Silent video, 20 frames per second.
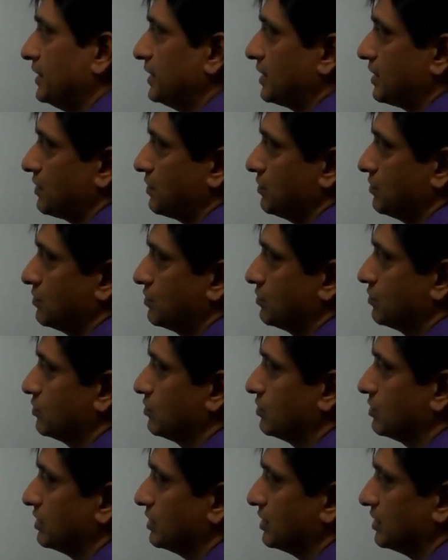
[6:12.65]
now
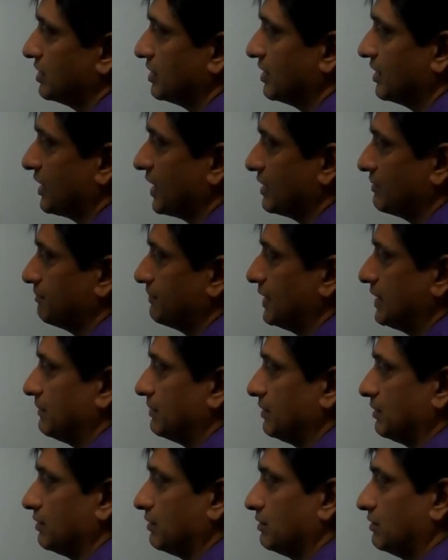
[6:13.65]
get
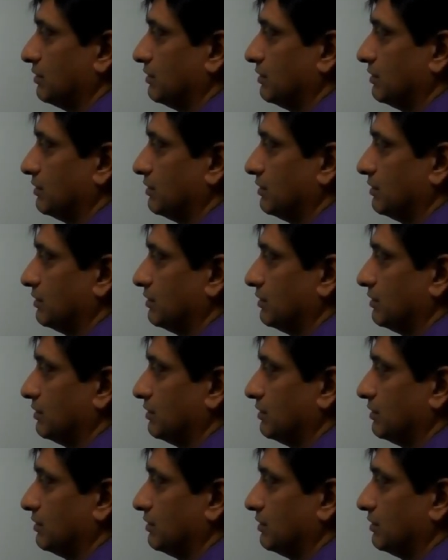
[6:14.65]
people.